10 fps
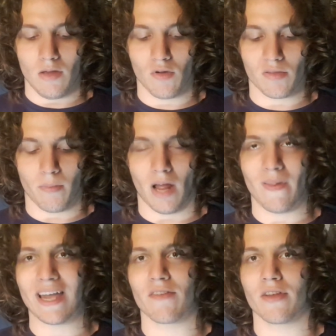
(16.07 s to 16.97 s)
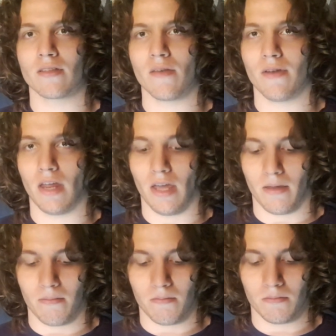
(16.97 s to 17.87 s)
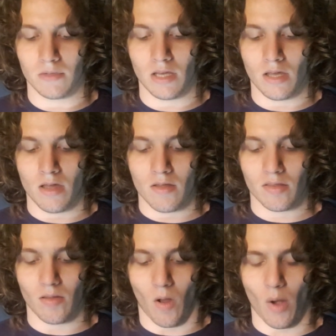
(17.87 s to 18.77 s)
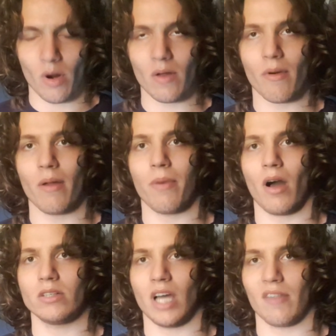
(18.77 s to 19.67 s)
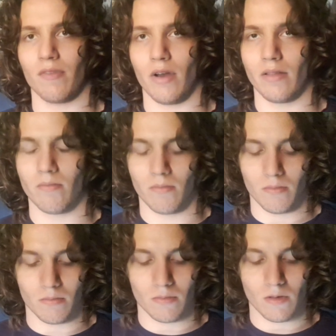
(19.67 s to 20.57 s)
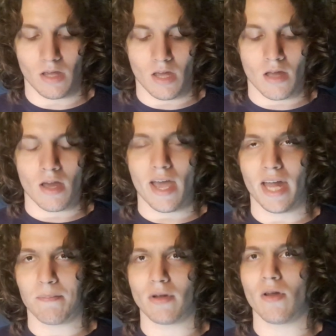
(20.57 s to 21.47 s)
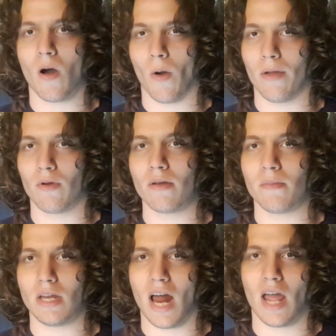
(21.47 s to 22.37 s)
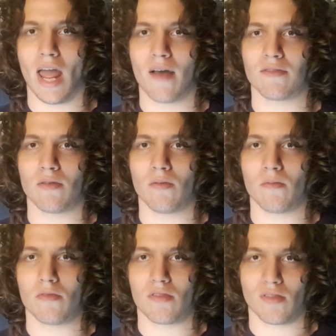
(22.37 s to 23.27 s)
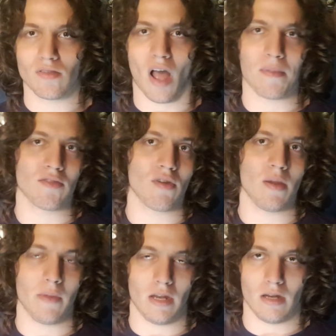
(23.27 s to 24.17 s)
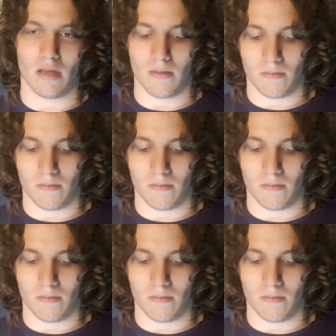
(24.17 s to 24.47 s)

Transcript: It was my lack of activity. So I wouldn't want to apologize for it. And but no, it wouldn't mean I'd have to stop streaming.